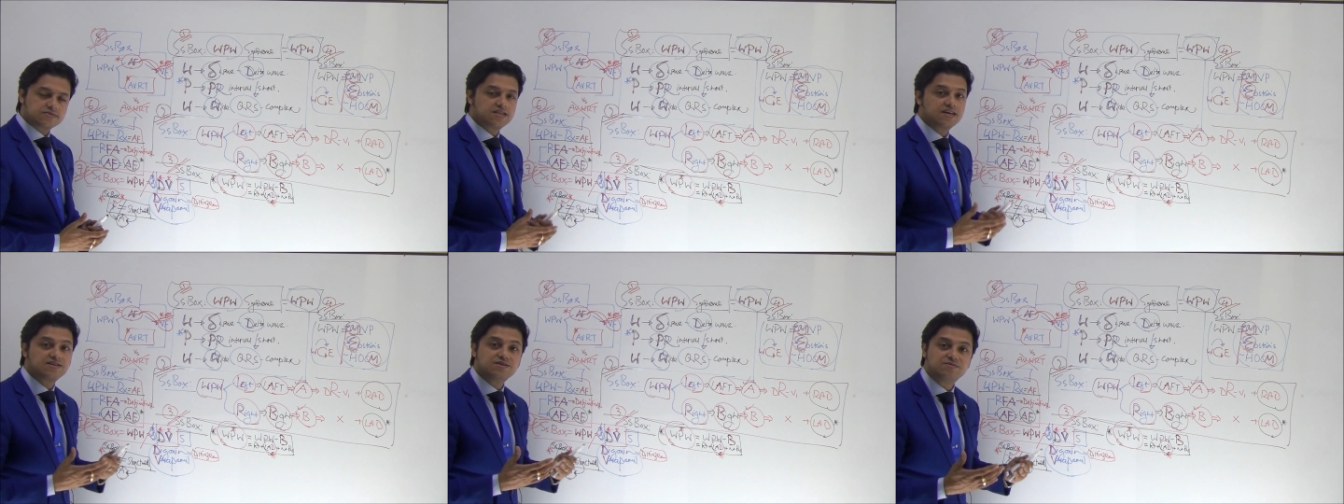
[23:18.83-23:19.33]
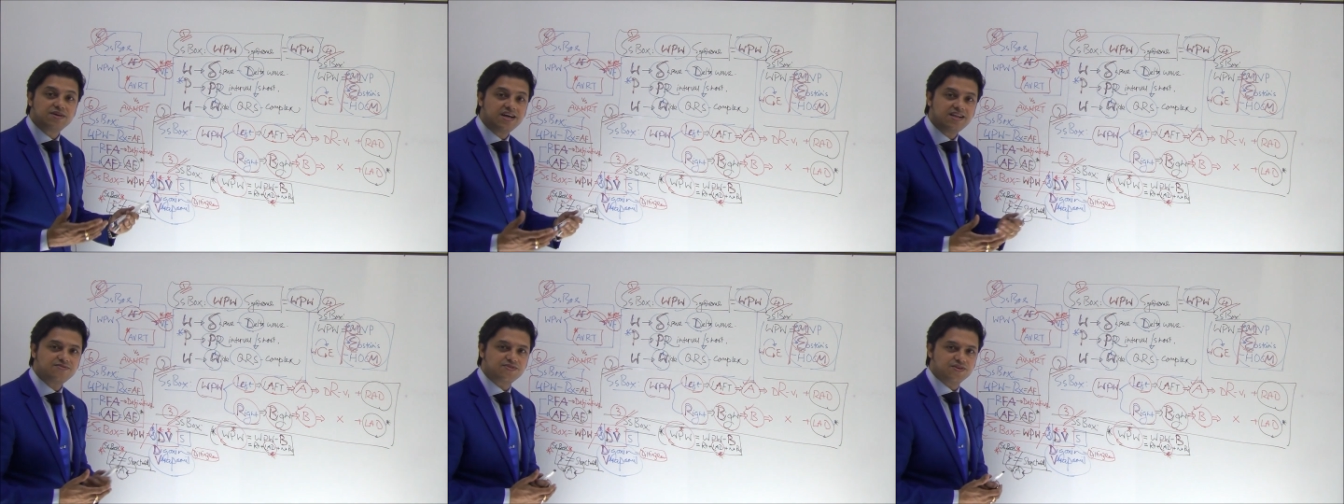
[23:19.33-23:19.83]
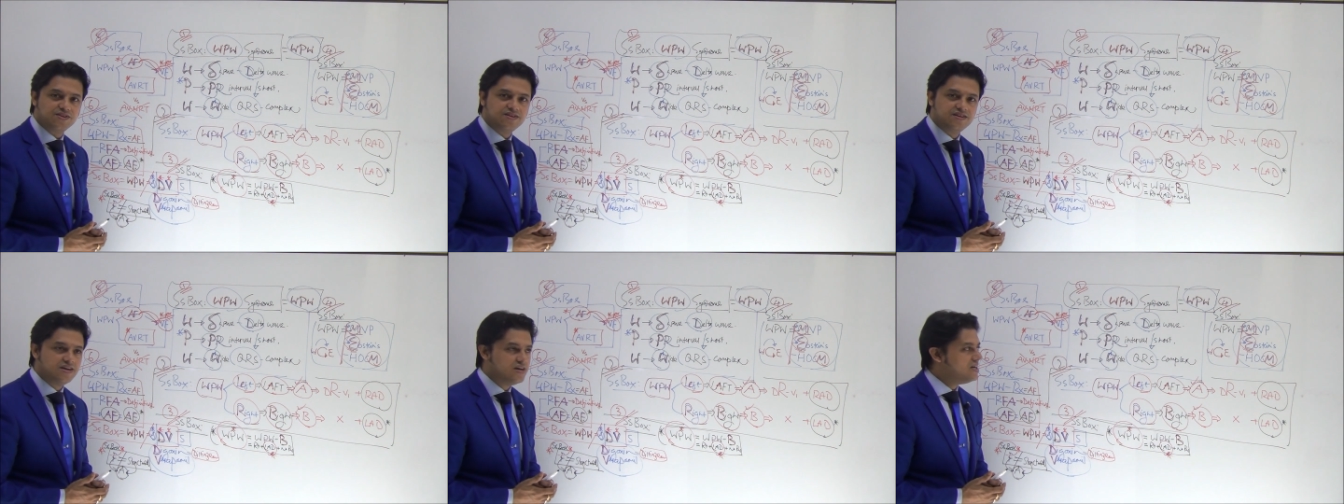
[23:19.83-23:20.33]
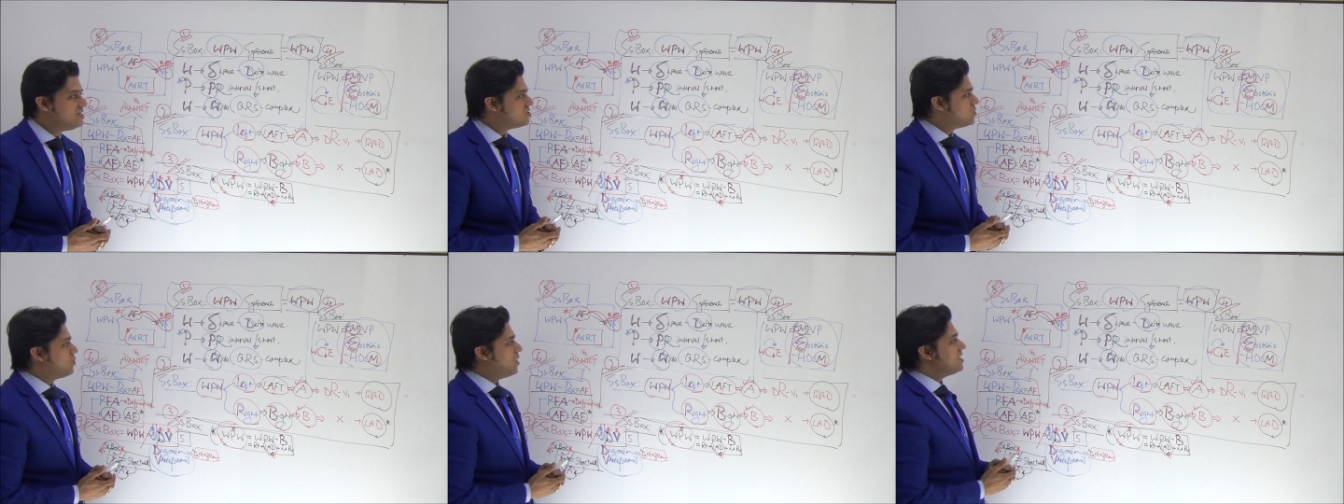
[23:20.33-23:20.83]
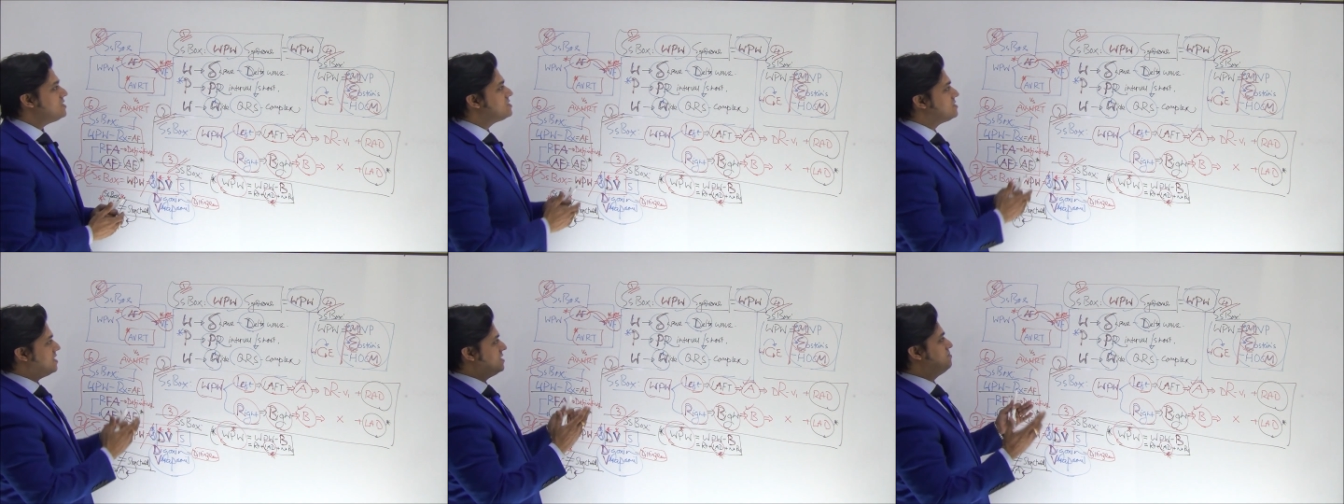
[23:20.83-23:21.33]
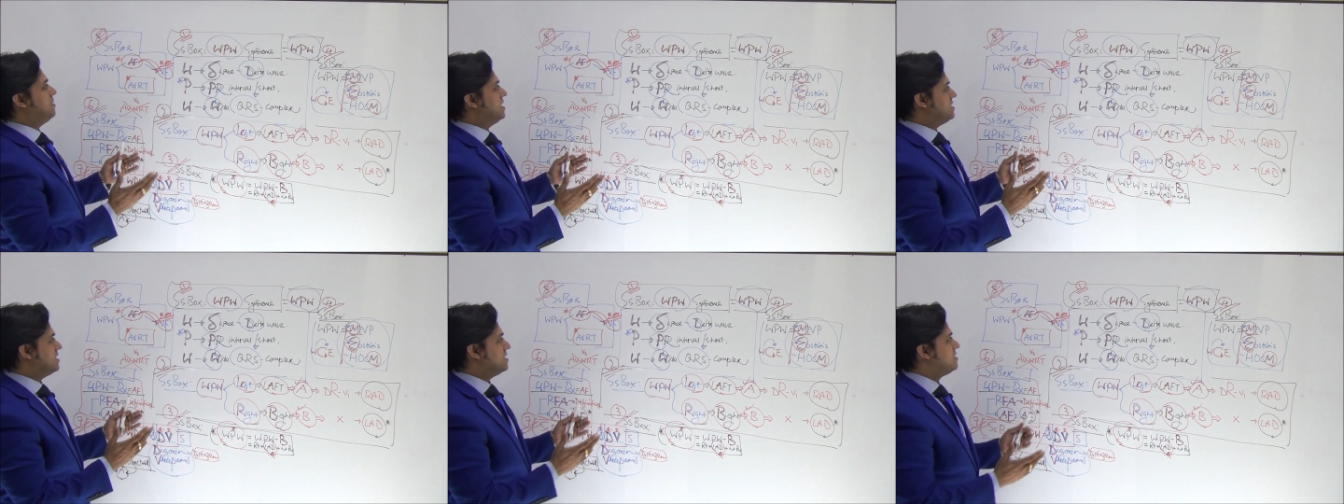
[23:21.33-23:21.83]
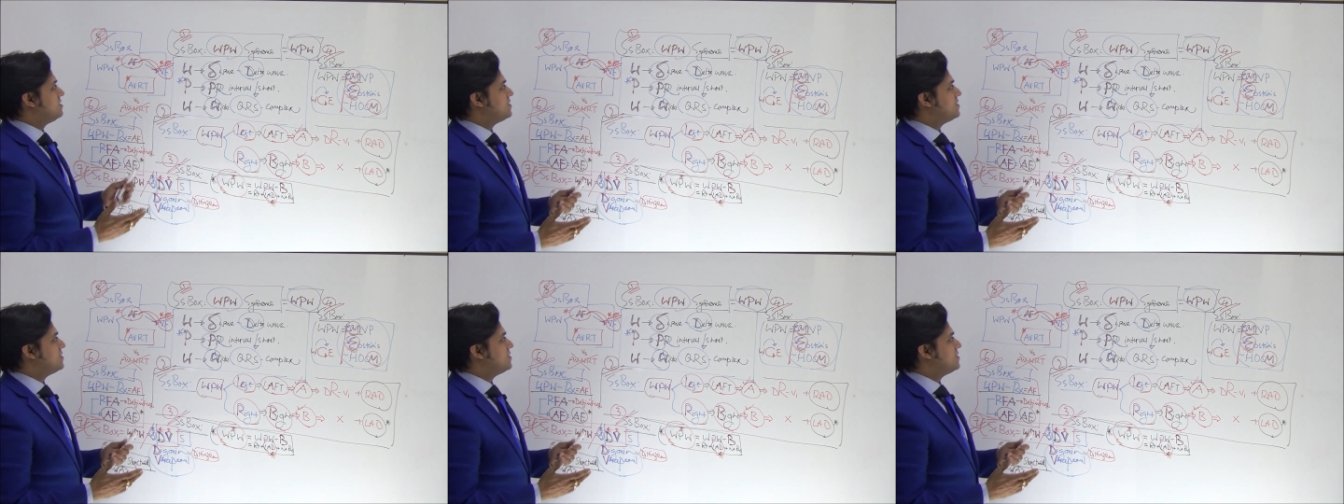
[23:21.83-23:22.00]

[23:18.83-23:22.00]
That will be helpful. So what I said, my dear,